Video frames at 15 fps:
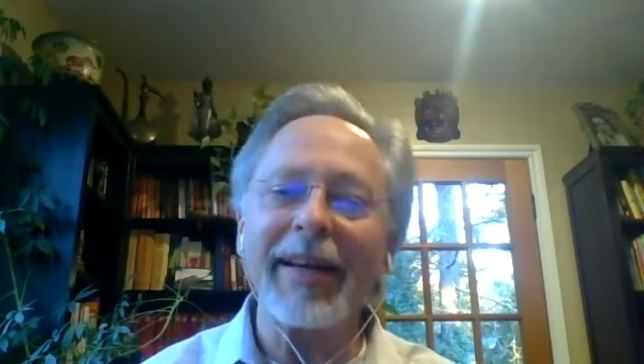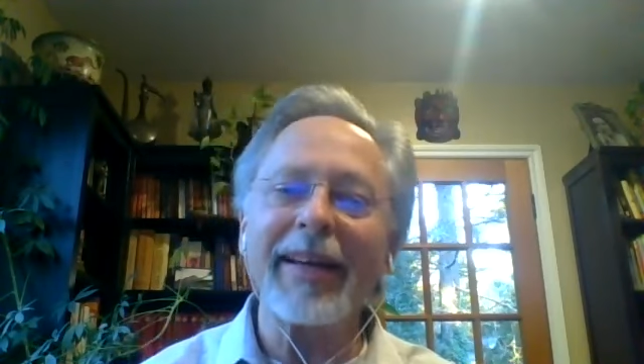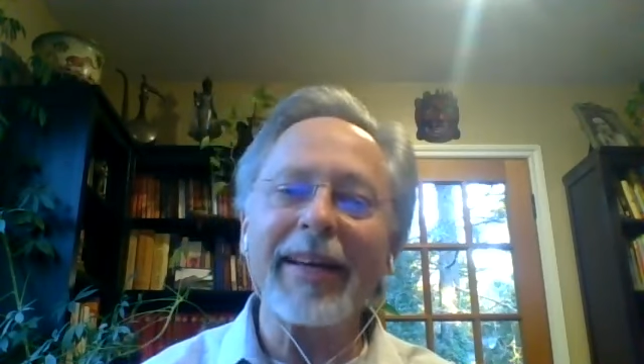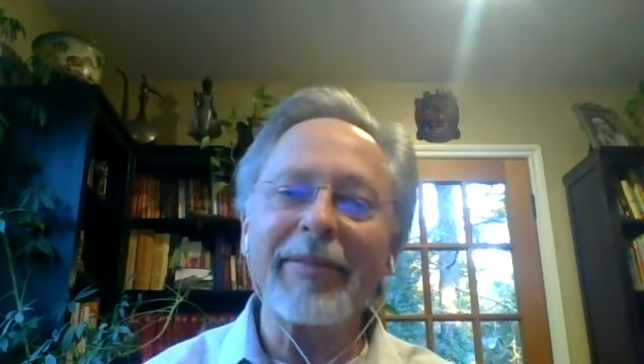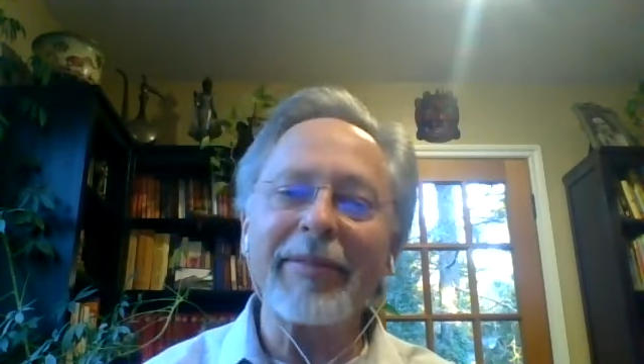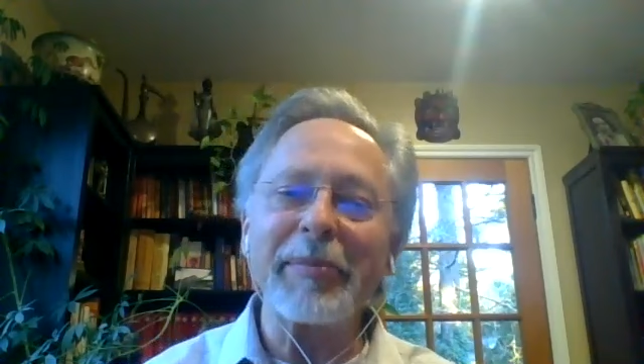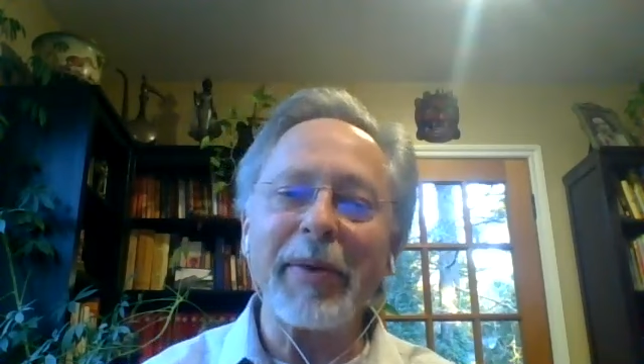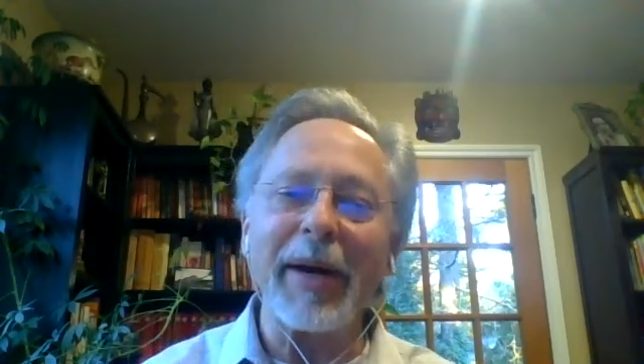I
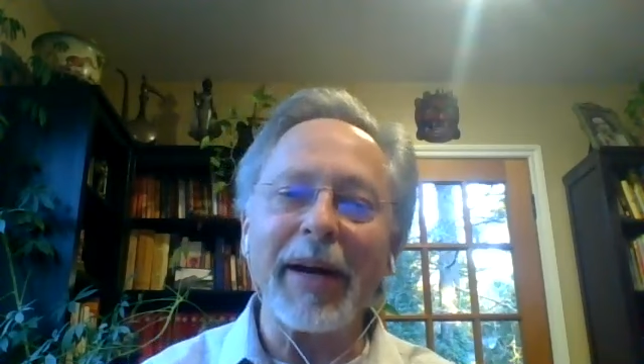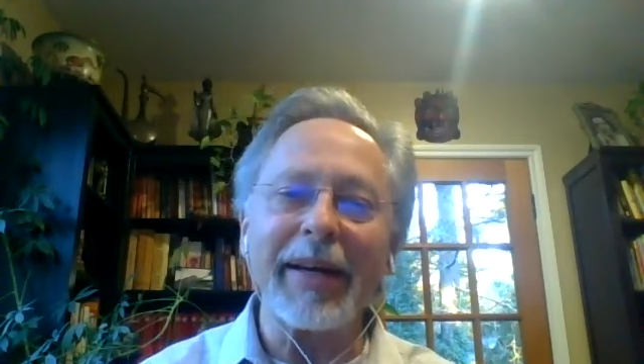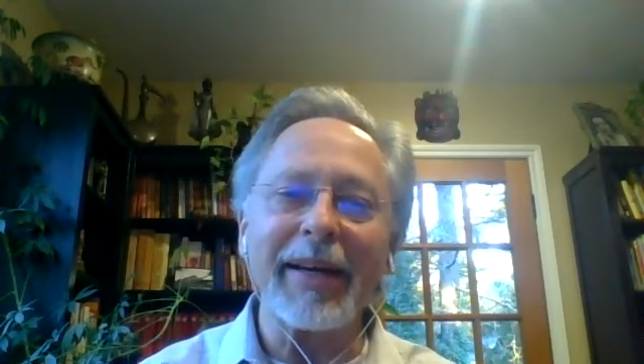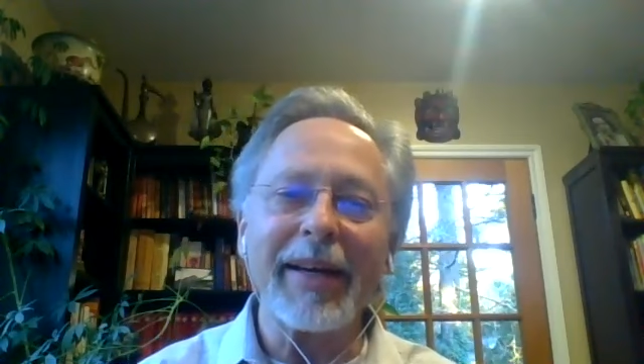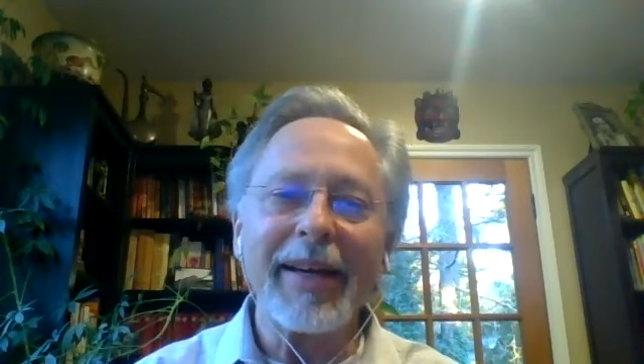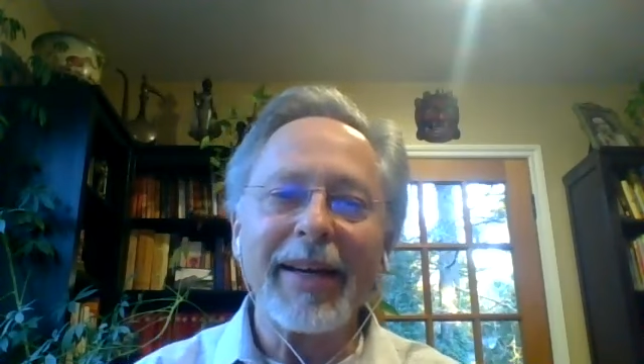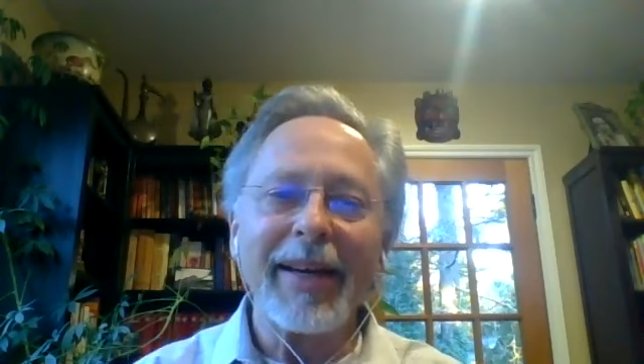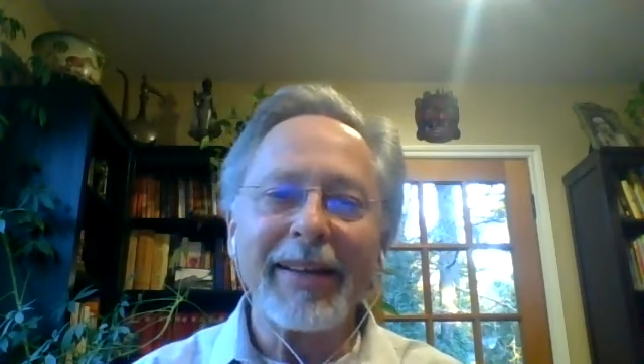gave him my
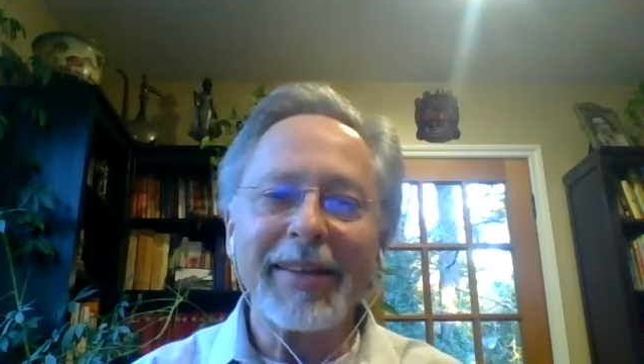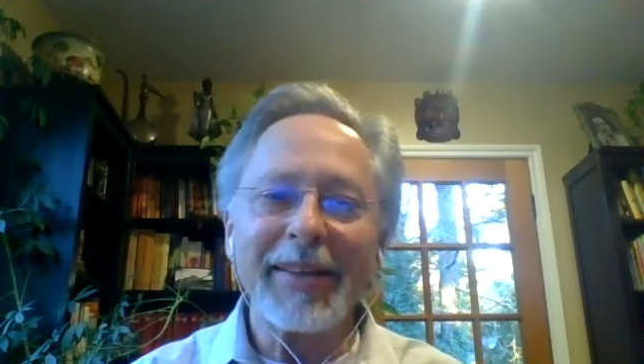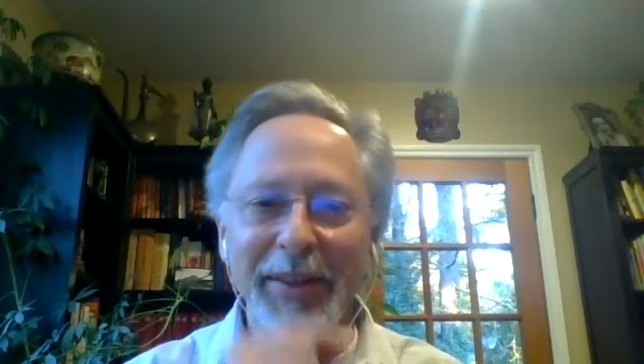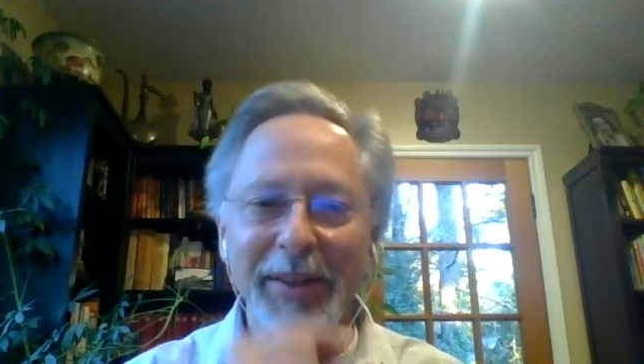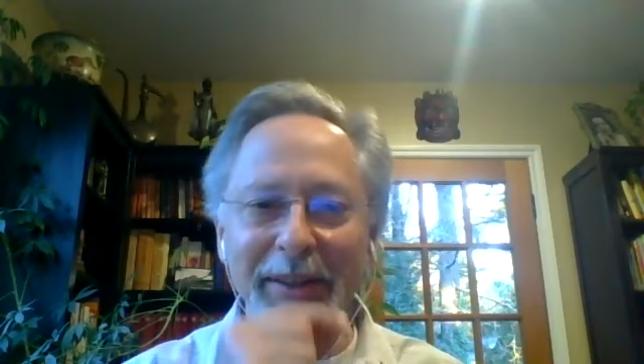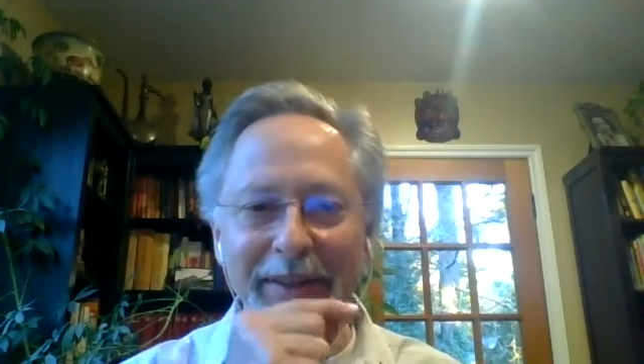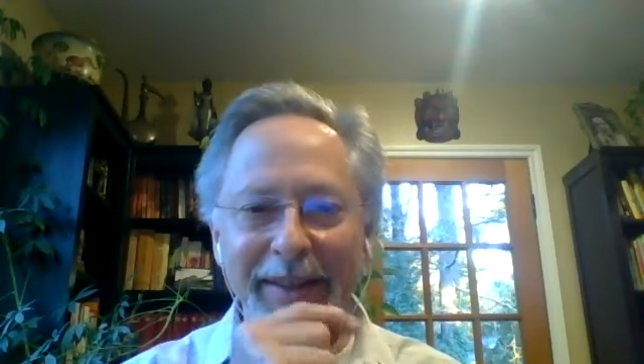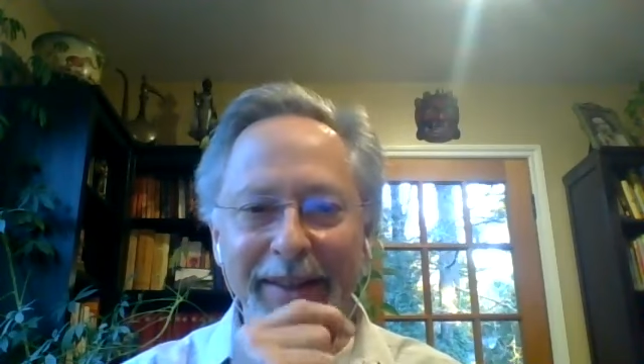
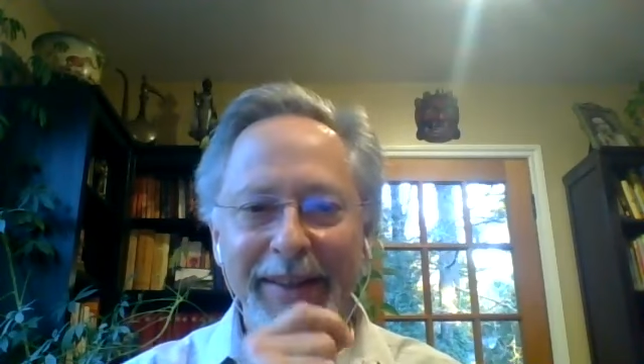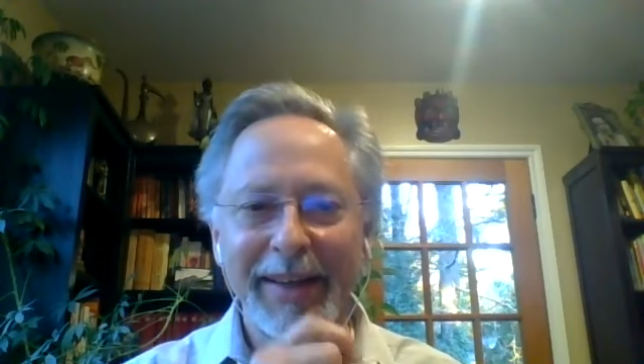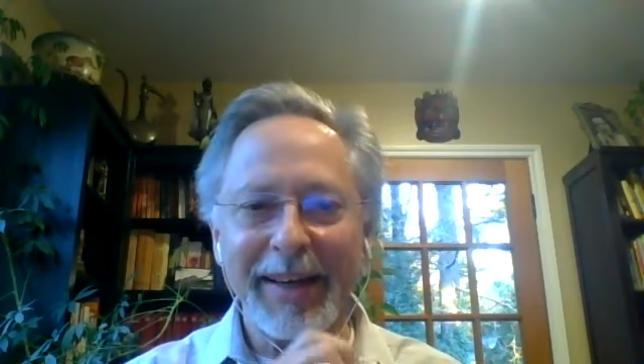little